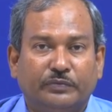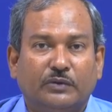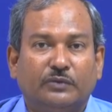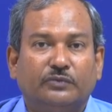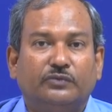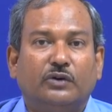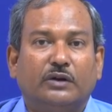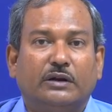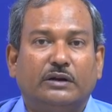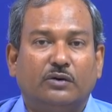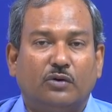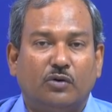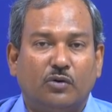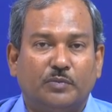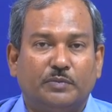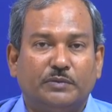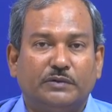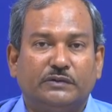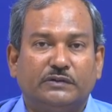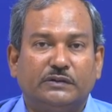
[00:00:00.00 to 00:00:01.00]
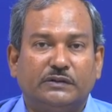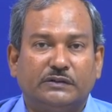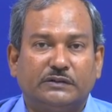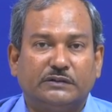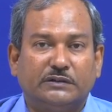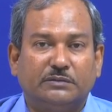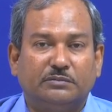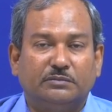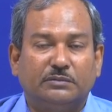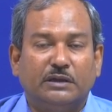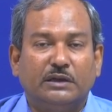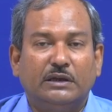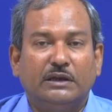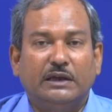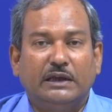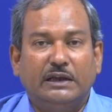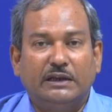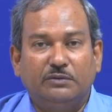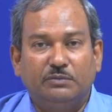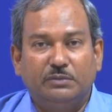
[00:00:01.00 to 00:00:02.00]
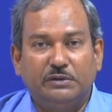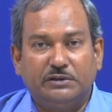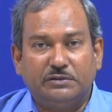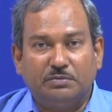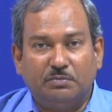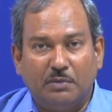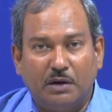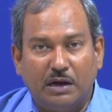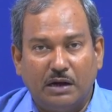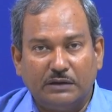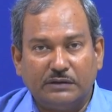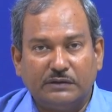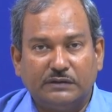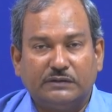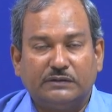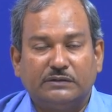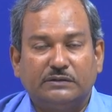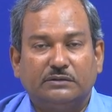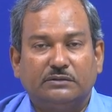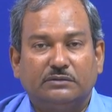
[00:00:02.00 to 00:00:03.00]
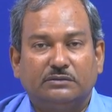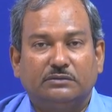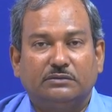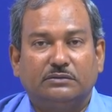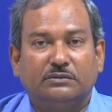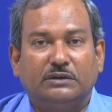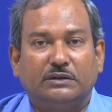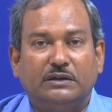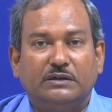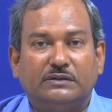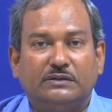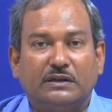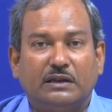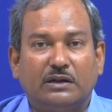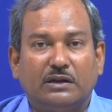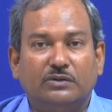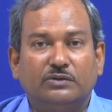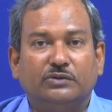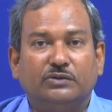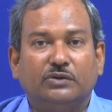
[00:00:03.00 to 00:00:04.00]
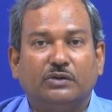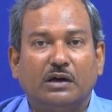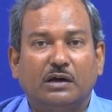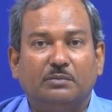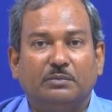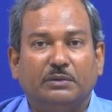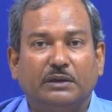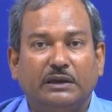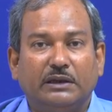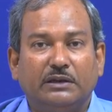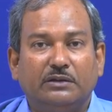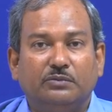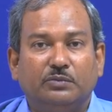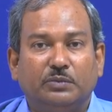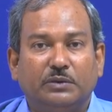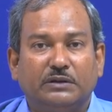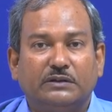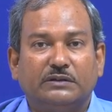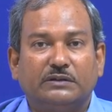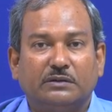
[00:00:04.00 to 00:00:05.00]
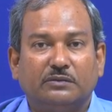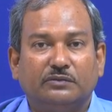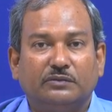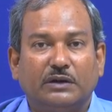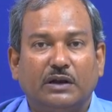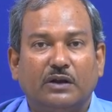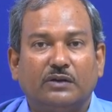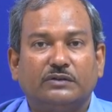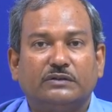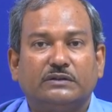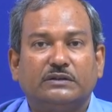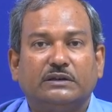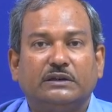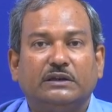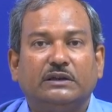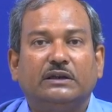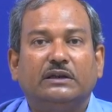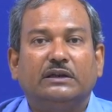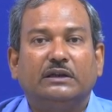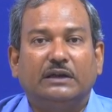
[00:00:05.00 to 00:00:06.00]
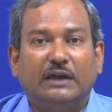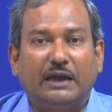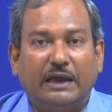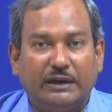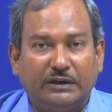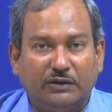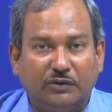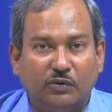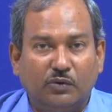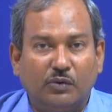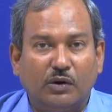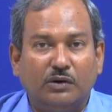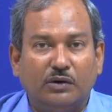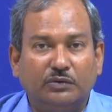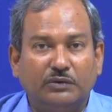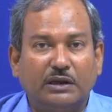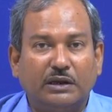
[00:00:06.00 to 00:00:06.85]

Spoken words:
for an open system, in which mass is allowed to come in with some velocity and go out